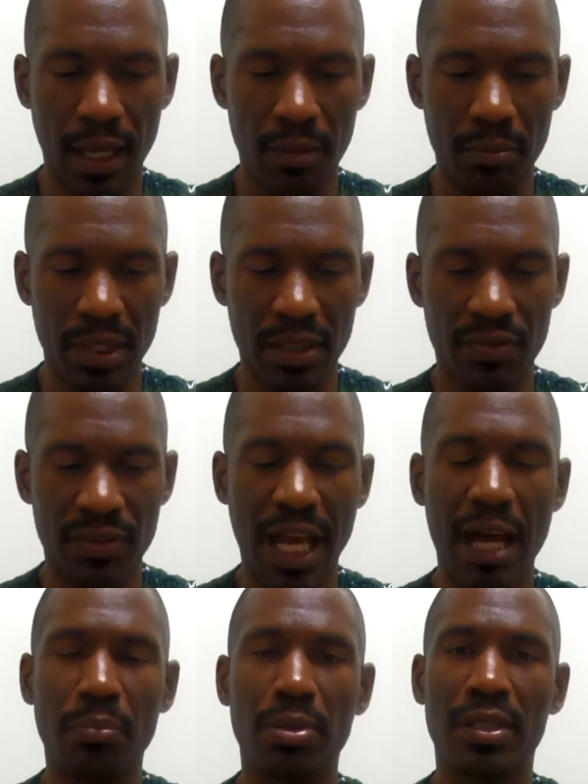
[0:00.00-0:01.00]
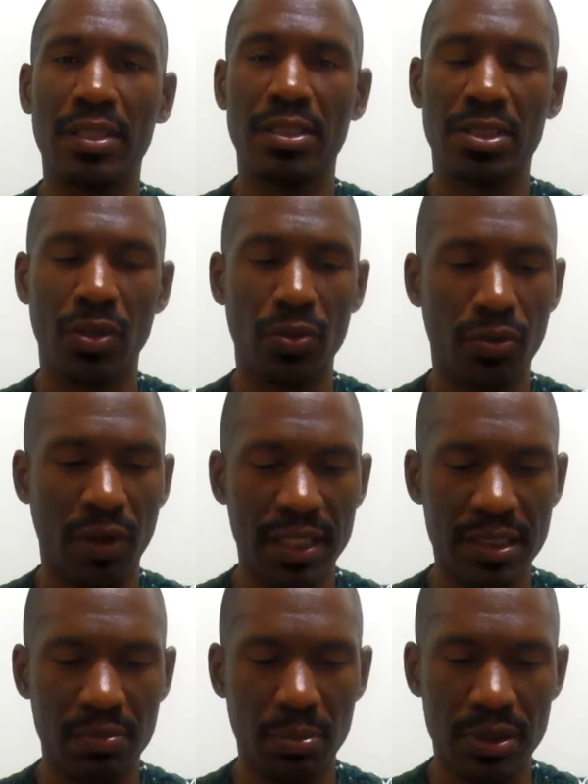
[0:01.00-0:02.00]
But if not, please show
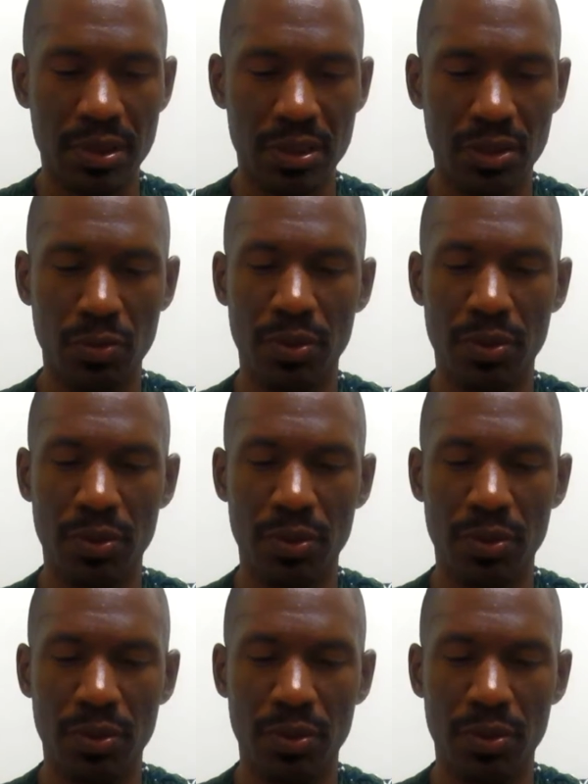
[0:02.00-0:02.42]
grace, but you